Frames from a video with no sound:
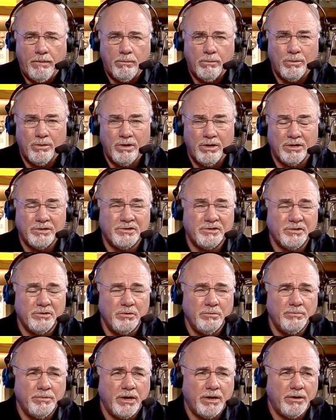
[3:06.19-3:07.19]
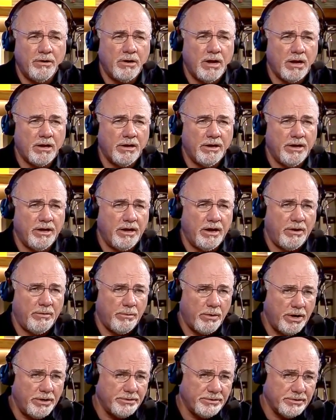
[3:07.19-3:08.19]
We'll assume that you're not going to get any
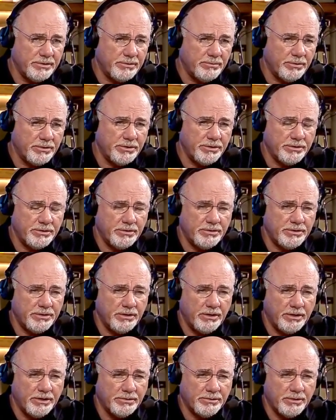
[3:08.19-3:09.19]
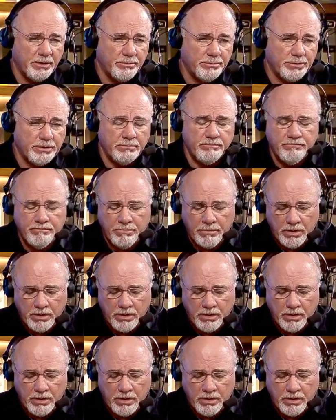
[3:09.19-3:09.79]
raises, which is a silly assumption.